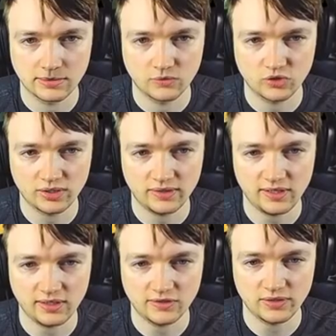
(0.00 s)
Trying to
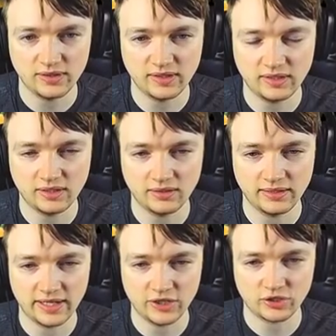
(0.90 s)
think, is there anything here
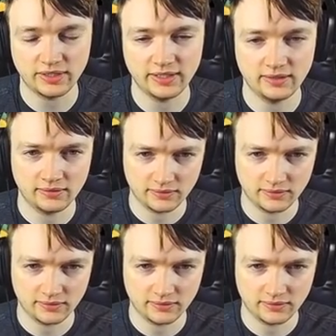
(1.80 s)
that actually